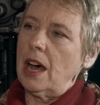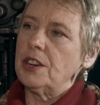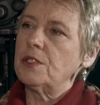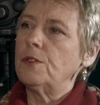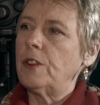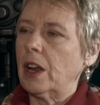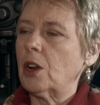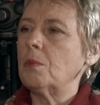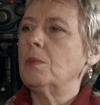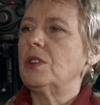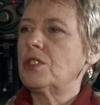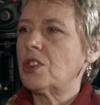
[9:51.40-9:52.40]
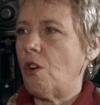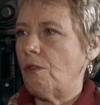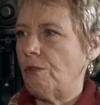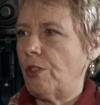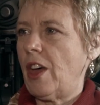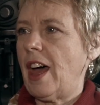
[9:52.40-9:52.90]
a development
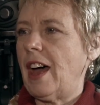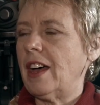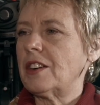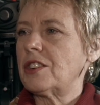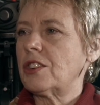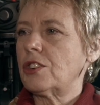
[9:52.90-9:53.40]
of that